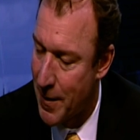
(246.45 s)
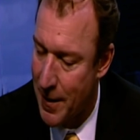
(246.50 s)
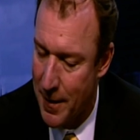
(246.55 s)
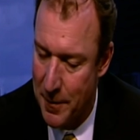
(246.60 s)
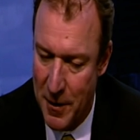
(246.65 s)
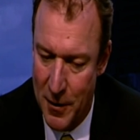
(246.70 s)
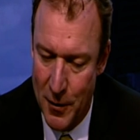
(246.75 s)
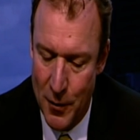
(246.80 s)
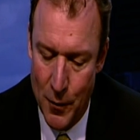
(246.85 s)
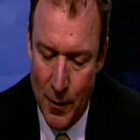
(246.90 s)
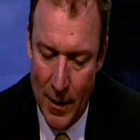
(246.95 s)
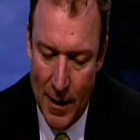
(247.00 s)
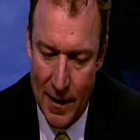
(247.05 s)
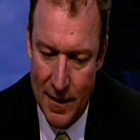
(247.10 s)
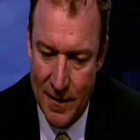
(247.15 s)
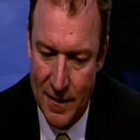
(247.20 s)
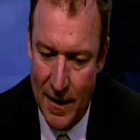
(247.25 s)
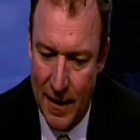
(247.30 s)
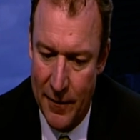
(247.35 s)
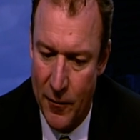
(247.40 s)
I mean, you
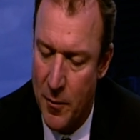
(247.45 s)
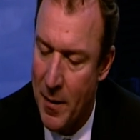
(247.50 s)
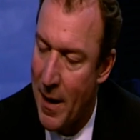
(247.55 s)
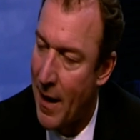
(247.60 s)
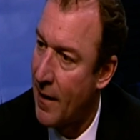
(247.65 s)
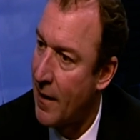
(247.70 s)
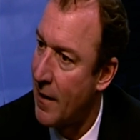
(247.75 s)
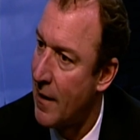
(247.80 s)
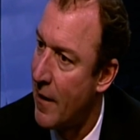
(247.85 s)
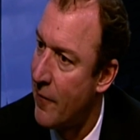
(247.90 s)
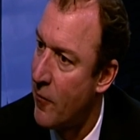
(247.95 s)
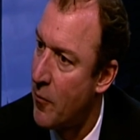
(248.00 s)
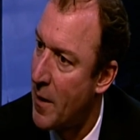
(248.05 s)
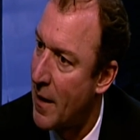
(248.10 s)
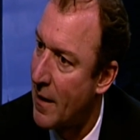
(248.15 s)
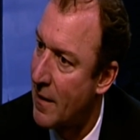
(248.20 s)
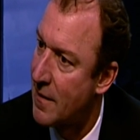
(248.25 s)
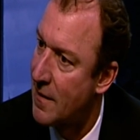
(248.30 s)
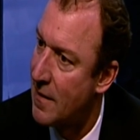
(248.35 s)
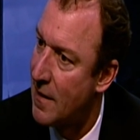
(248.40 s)
ask every bank and every
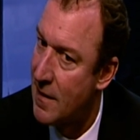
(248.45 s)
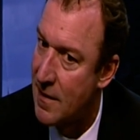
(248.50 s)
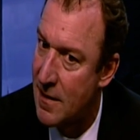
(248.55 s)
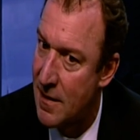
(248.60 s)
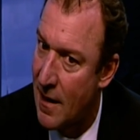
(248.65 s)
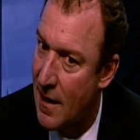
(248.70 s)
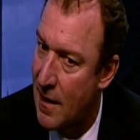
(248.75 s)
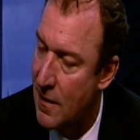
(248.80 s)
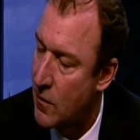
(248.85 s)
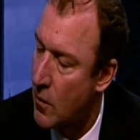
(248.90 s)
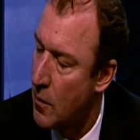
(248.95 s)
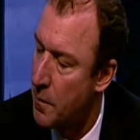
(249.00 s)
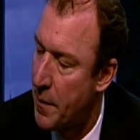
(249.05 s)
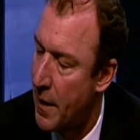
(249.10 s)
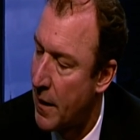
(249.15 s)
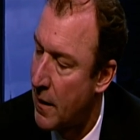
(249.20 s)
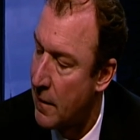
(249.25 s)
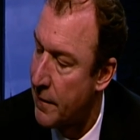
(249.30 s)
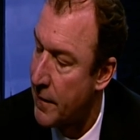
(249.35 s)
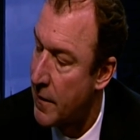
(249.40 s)
bank says it has
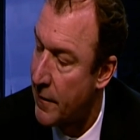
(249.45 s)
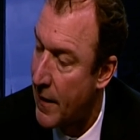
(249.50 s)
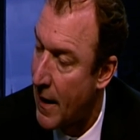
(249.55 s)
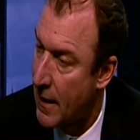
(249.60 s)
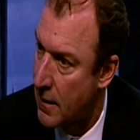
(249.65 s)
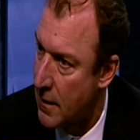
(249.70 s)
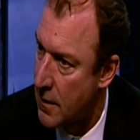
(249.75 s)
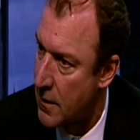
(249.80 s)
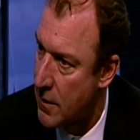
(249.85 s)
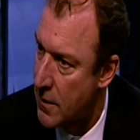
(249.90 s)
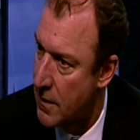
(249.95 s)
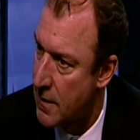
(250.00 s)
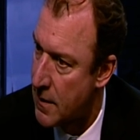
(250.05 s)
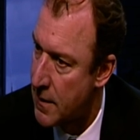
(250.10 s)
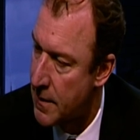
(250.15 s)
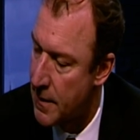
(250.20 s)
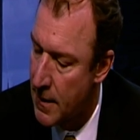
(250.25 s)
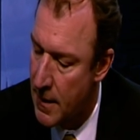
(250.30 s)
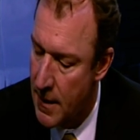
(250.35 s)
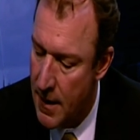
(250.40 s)
competitive advantages.